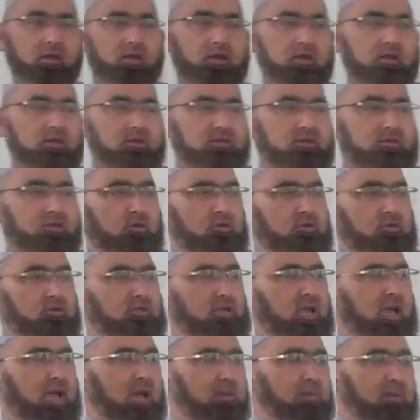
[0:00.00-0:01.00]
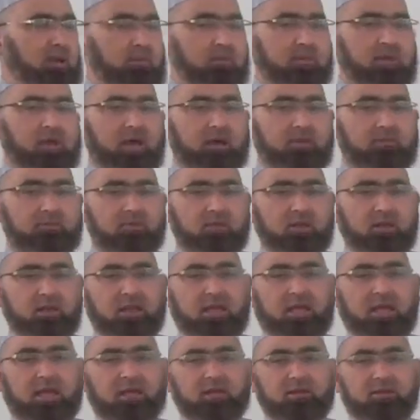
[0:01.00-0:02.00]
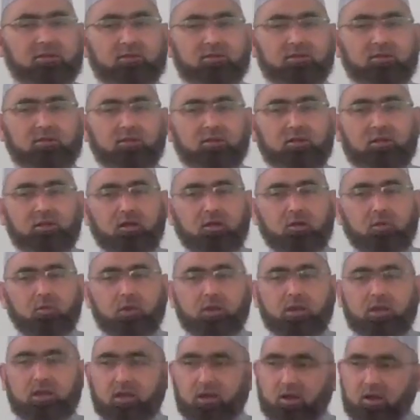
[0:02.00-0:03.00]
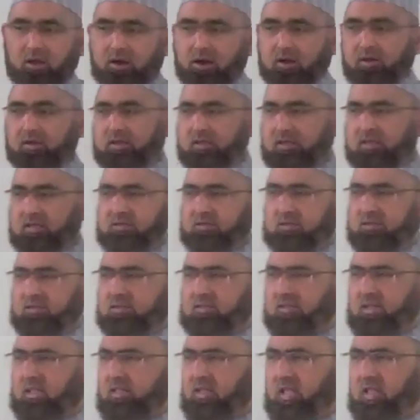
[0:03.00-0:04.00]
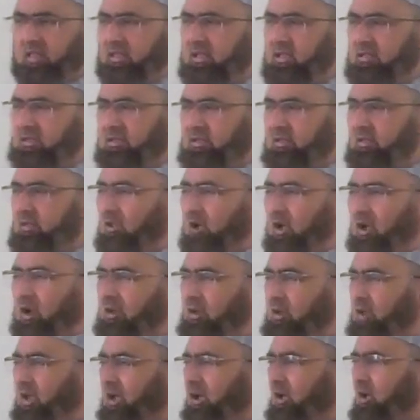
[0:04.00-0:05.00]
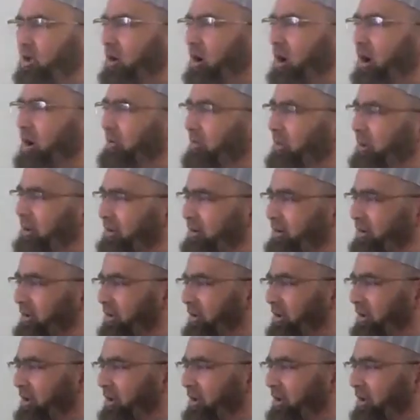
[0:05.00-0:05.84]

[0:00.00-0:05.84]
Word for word: So Jabir ibn Abdullah, when he heard this, he said that this is not a common